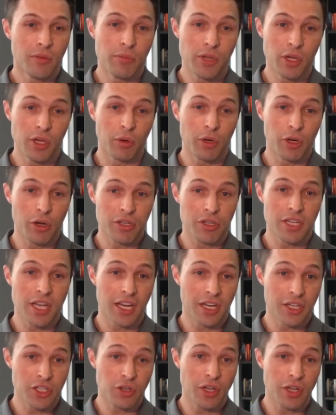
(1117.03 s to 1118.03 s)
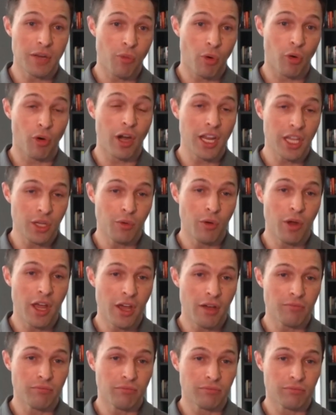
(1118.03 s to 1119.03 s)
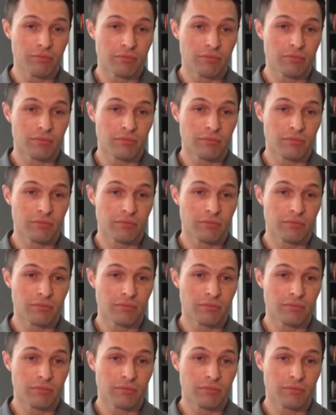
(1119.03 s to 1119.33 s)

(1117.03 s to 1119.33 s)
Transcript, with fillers: And Bill, what you're saying is you get more AUM.